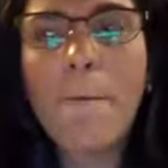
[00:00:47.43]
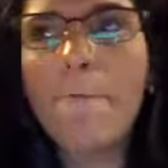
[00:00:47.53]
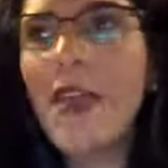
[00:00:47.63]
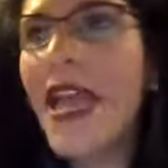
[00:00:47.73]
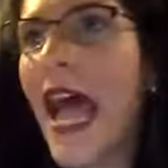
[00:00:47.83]

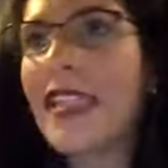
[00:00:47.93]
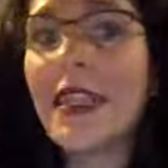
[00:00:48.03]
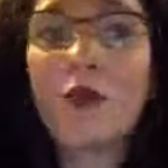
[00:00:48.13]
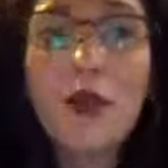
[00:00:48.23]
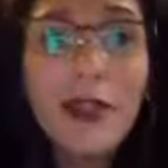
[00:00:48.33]
it has
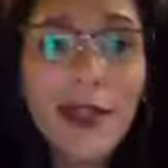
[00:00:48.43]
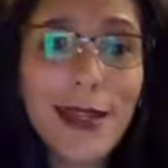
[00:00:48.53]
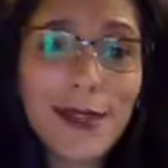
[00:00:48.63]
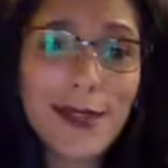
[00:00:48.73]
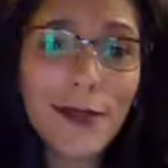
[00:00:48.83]
a really
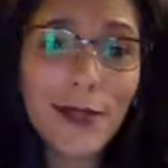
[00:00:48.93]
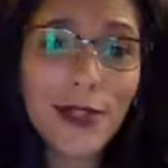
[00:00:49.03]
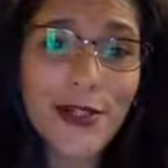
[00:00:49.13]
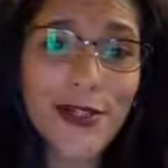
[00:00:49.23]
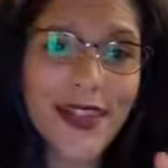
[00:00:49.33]
nice
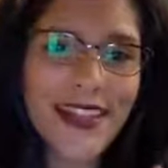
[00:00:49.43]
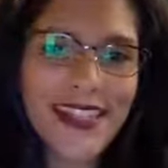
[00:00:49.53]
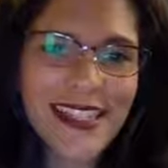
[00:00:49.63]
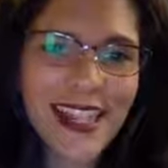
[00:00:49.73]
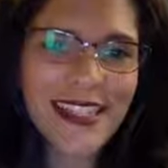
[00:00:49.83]
tumbler to get
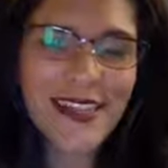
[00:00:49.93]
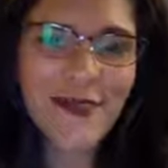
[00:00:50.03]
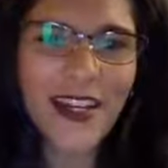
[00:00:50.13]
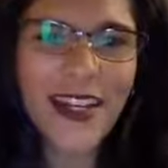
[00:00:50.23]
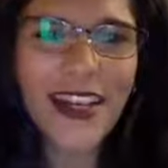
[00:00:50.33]
excited
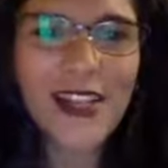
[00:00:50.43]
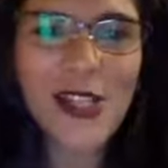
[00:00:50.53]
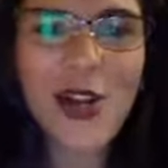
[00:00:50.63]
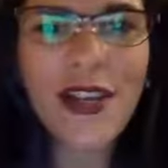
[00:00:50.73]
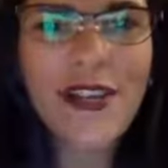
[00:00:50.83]
when
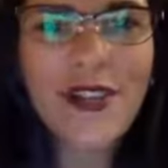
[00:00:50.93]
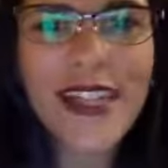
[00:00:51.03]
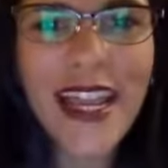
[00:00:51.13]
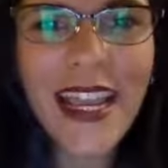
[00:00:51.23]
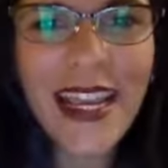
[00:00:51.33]
starting your
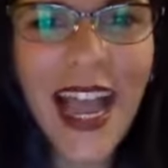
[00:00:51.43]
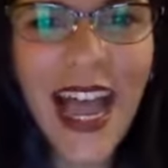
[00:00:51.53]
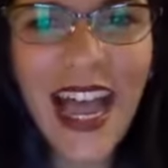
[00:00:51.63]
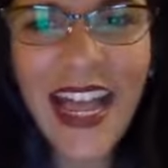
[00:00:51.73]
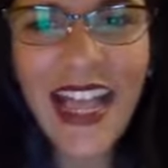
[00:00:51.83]
day,
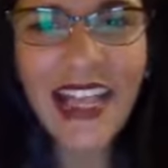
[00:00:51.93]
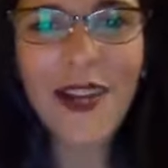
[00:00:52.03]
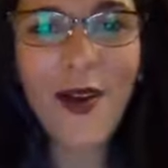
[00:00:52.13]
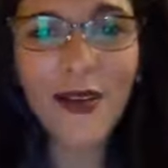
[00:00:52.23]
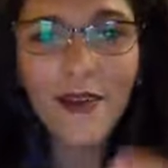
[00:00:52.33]

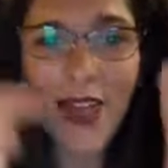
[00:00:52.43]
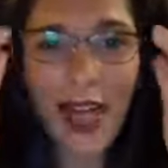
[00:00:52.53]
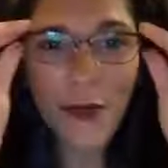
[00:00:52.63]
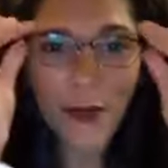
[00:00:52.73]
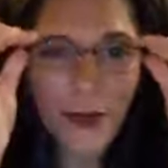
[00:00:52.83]
and all of
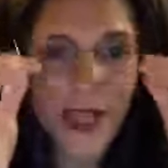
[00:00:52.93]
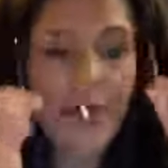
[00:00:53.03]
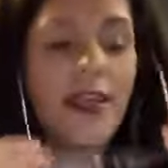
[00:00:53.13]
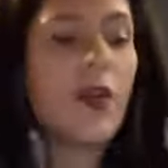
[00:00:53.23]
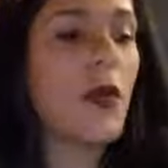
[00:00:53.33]
that will be
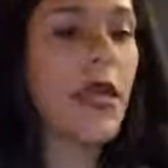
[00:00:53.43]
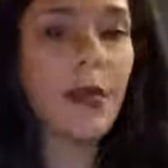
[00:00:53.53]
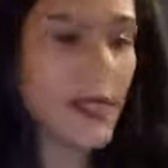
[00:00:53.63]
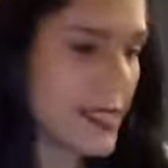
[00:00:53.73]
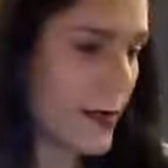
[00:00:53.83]
given away.
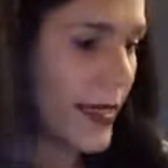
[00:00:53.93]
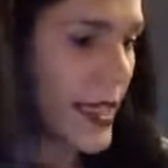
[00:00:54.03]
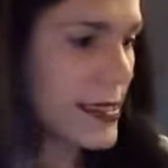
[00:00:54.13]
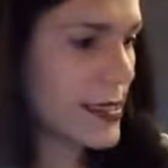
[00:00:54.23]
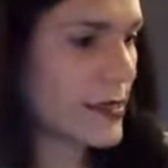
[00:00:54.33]
I'm going to take my
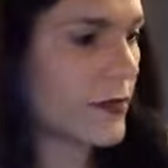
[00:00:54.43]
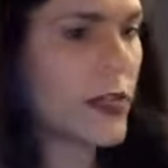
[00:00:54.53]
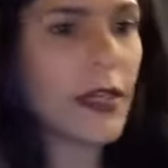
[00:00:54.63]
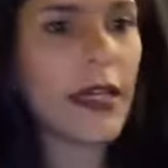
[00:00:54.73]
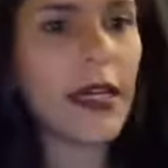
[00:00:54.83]
glasses off.
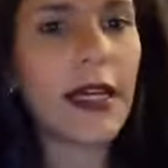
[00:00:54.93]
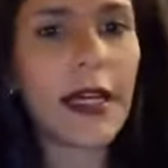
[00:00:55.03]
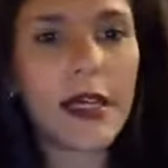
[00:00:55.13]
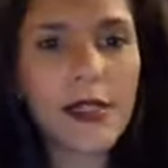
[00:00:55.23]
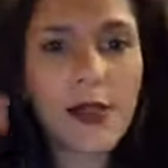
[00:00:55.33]

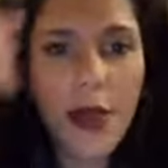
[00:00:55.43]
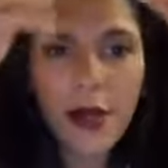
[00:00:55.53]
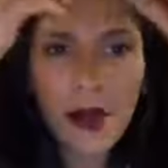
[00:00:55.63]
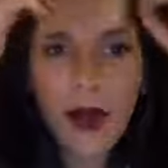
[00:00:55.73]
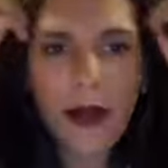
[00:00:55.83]
To
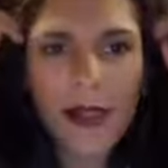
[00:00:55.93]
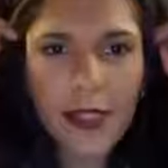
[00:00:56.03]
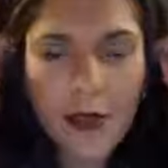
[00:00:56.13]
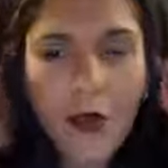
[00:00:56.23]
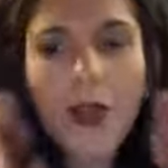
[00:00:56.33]
an
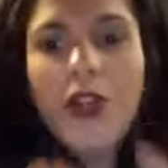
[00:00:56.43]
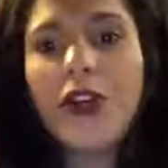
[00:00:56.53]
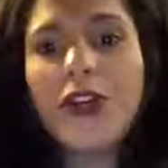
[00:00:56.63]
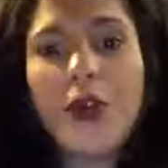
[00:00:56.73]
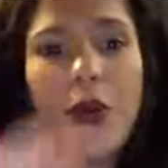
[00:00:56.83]
awesome
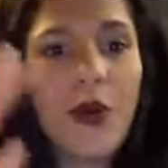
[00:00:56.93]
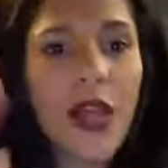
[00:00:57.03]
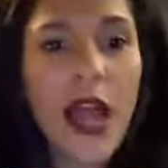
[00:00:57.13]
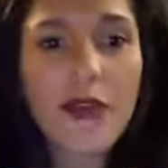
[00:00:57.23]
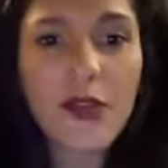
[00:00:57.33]
winner. So all
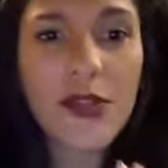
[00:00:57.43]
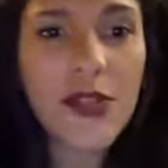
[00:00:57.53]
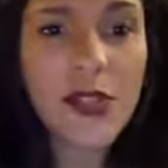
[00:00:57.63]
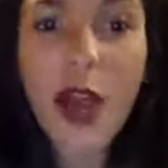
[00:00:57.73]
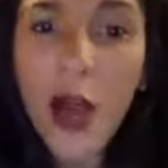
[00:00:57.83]
you have to do is
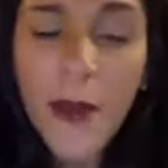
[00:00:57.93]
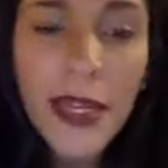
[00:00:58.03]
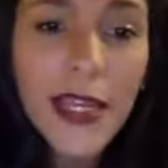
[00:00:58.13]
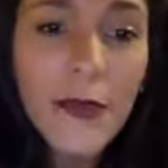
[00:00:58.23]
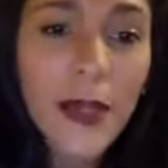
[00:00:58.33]
just
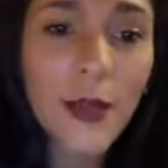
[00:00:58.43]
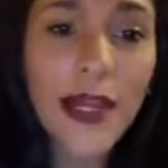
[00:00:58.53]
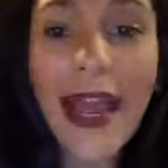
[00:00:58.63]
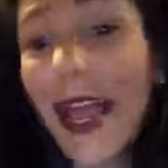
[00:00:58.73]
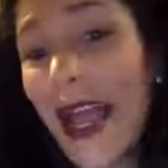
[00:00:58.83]
comment, give me your
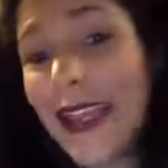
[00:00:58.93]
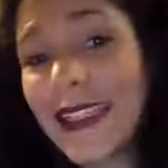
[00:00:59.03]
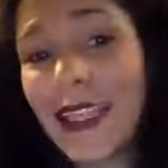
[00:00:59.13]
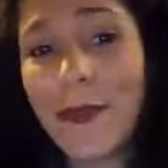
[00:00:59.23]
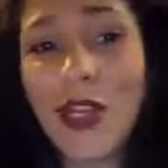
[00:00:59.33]

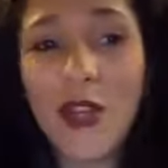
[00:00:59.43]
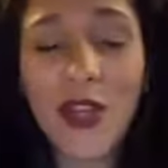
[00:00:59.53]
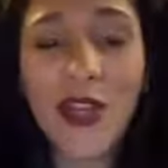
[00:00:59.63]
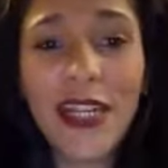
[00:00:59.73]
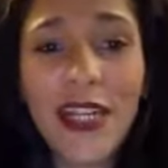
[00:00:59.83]
has, let me know
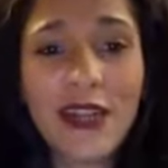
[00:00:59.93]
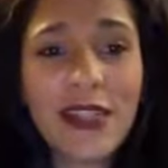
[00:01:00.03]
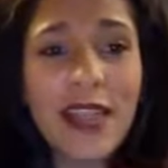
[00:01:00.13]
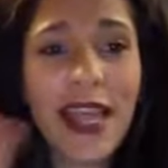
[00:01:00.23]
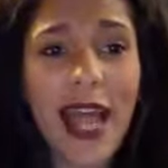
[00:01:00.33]
that you're here,
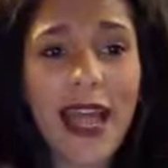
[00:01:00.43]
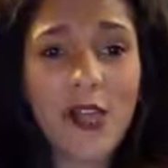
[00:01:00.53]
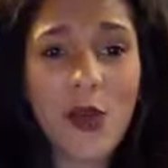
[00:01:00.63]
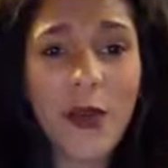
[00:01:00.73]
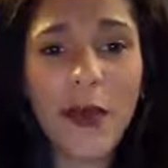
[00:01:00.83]
say hi,
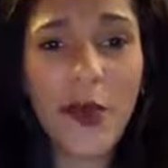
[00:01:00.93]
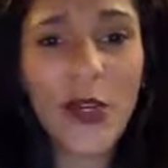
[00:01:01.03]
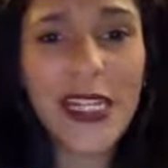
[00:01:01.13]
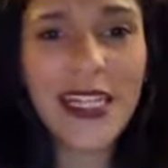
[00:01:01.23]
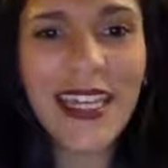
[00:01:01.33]
drop an
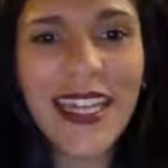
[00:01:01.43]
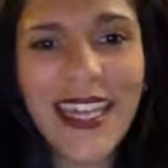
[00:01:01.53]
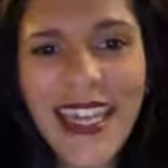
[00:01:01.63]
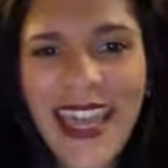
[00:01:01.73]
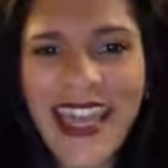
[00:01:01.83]
emoji,
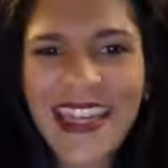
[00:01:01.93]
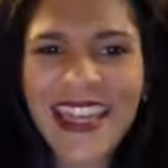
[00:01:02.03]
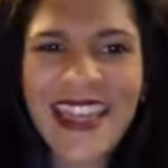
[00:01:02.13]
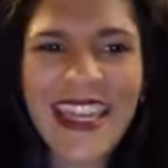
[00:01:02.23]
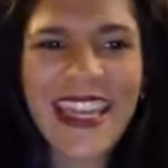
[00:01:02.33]

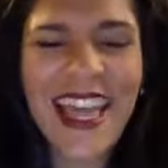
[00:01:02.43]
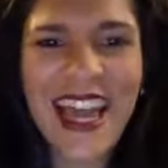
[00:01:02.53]
anything,